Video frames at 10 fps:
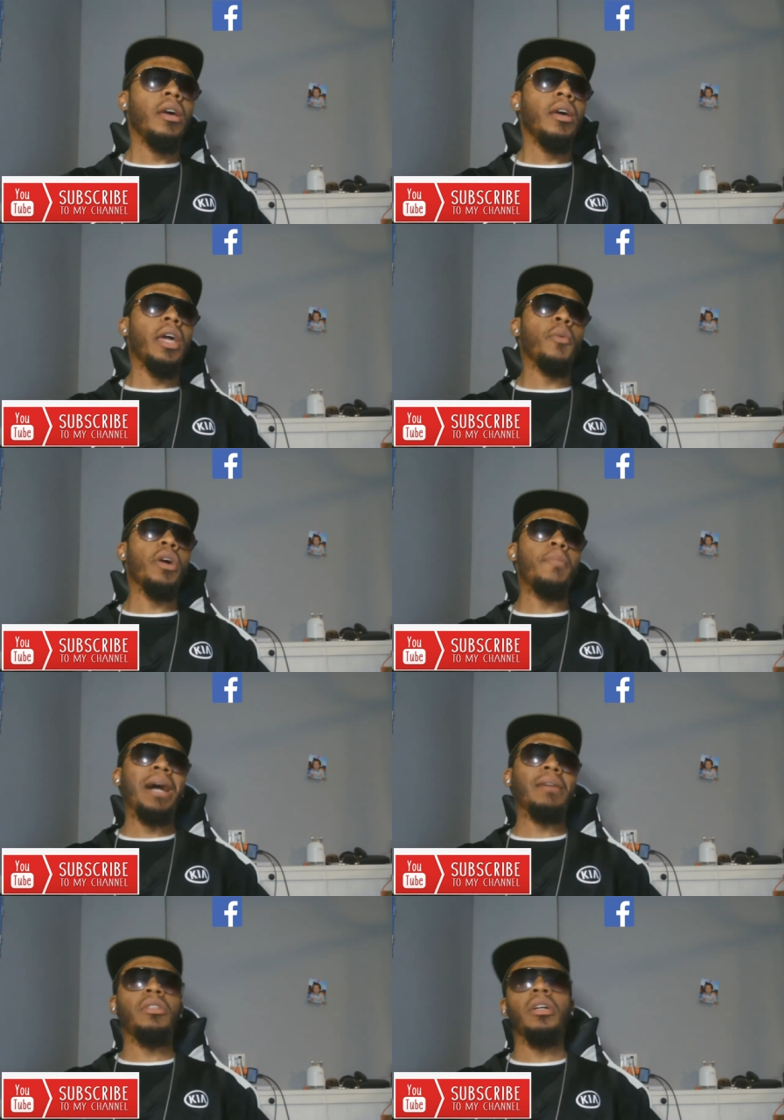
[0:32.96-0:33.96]
And we're
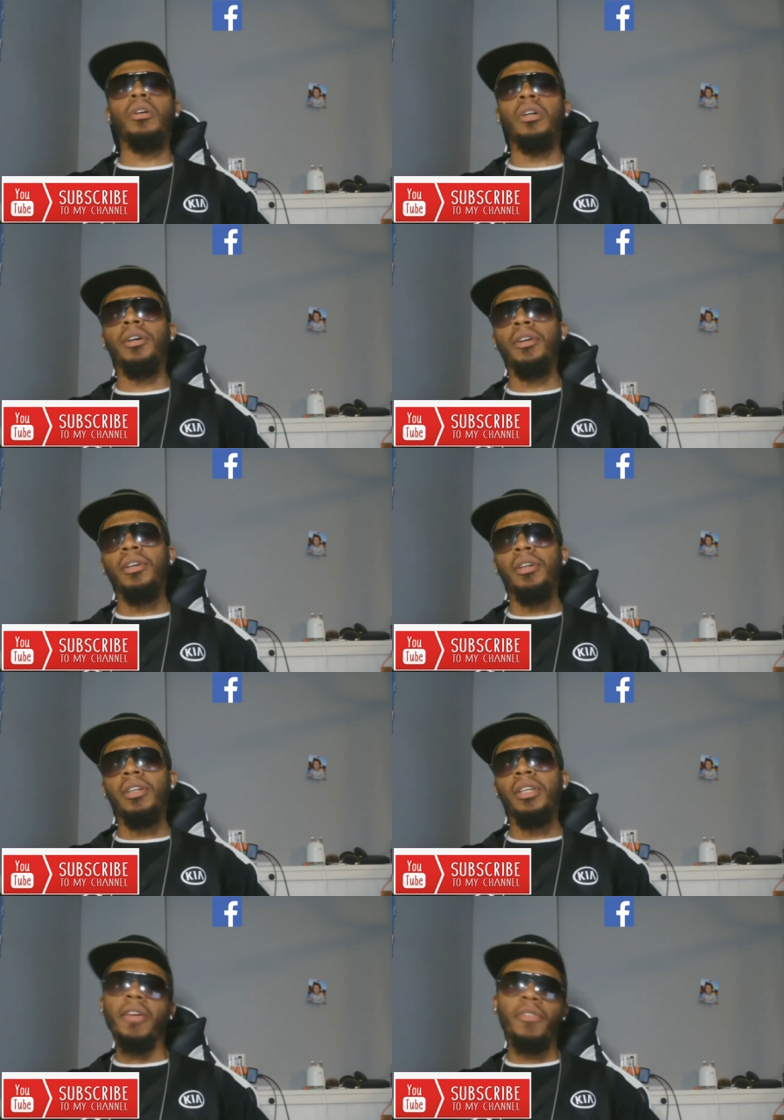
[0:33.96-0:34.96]
about to
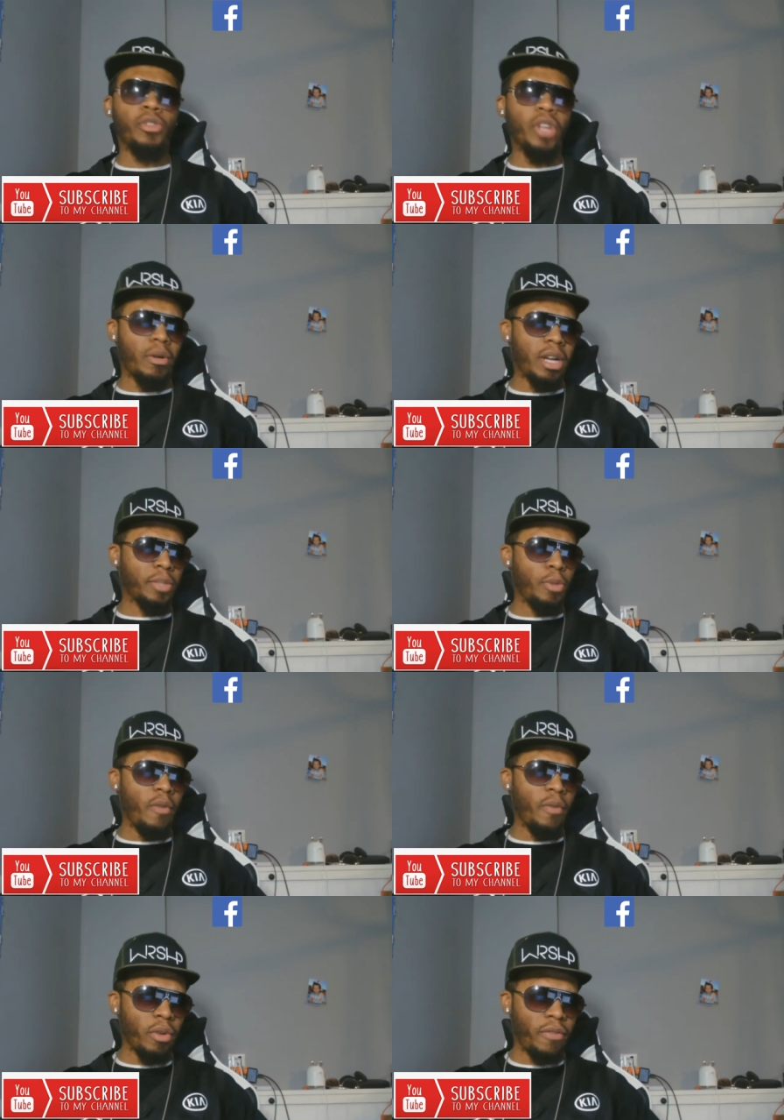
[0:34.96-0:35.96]
give you J-Rocc's
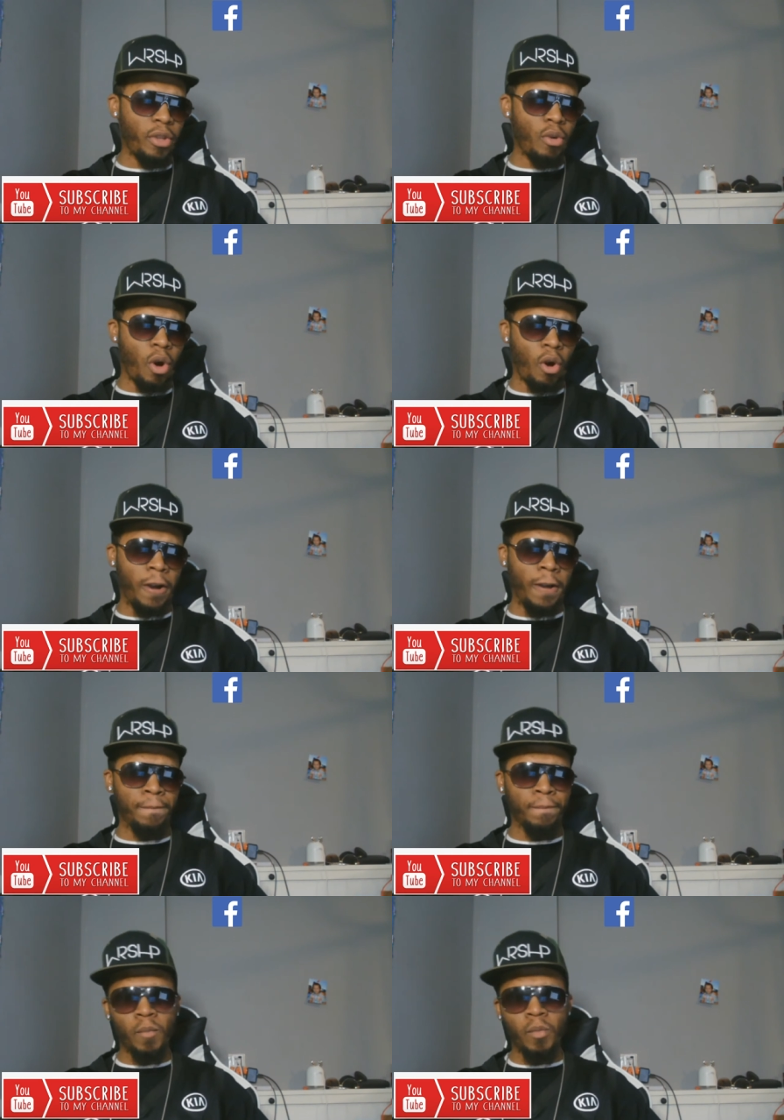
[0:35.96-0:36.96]
movie review
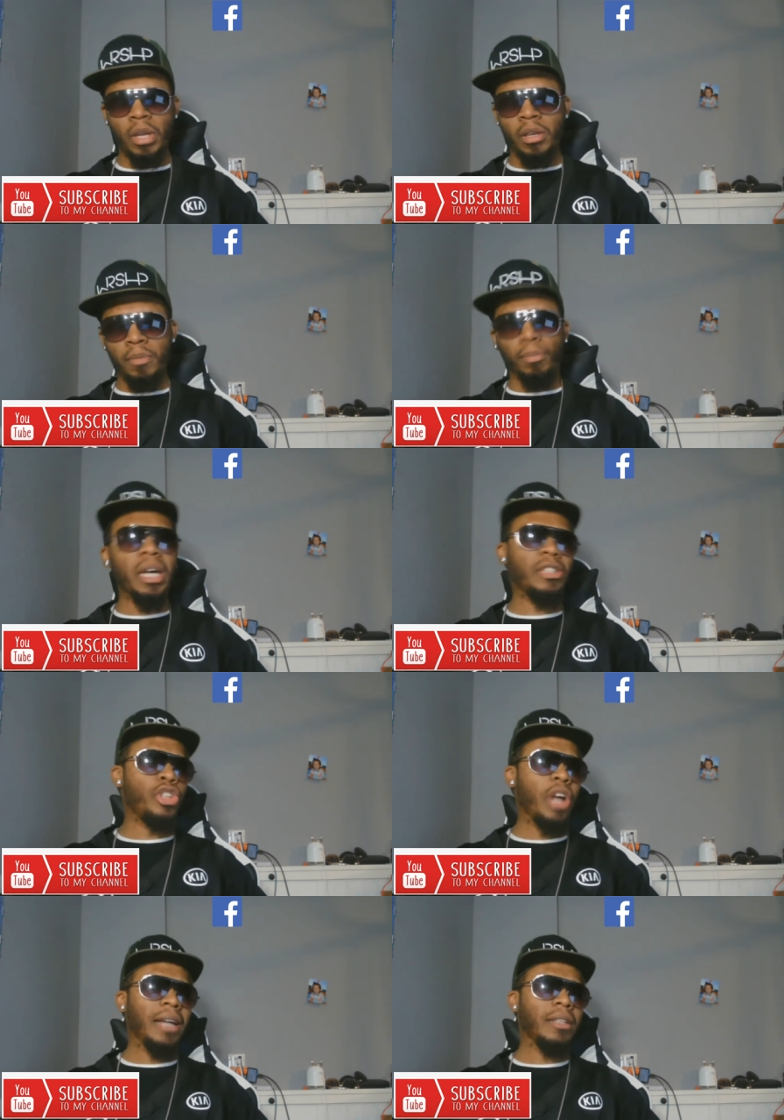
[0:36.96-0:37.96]
on
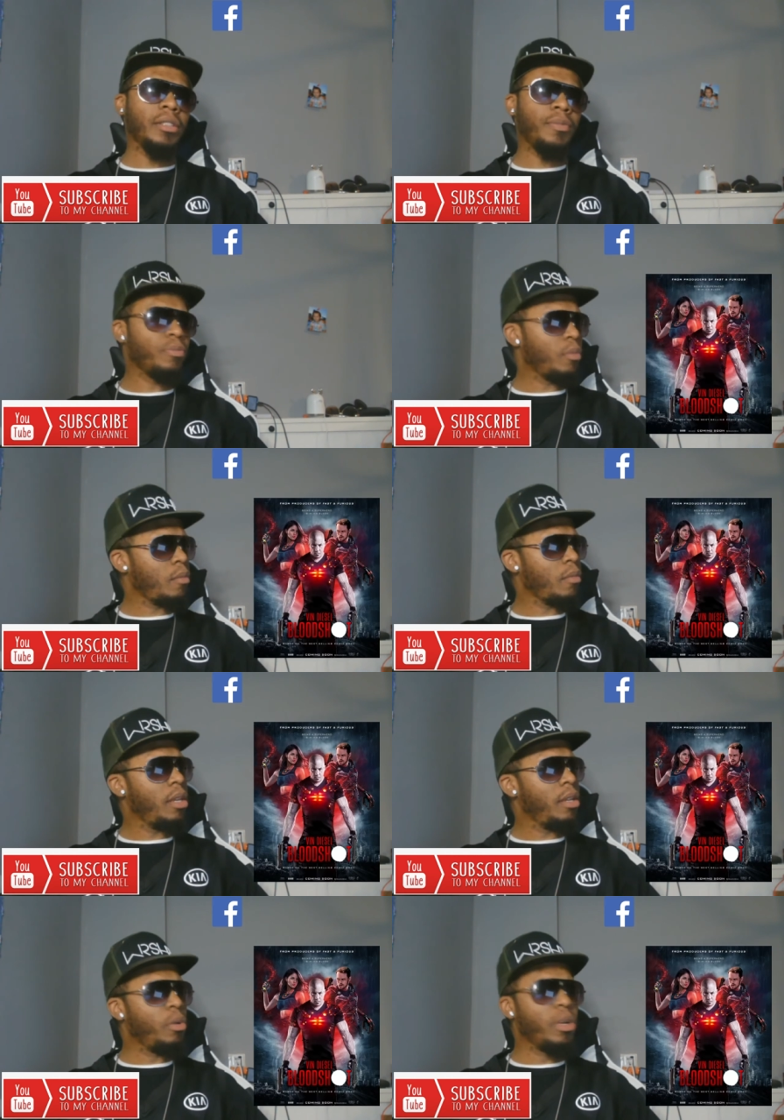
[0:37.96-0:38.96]
Bloodshot
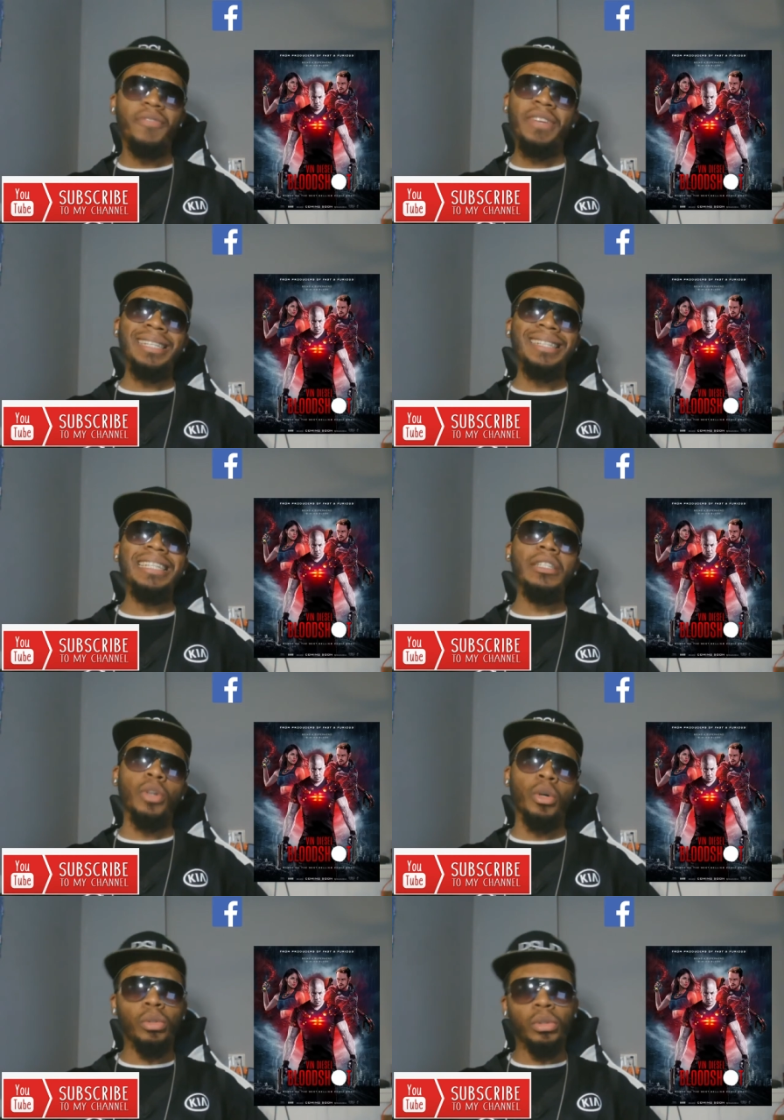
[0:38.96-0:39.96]
with Vin Diesel.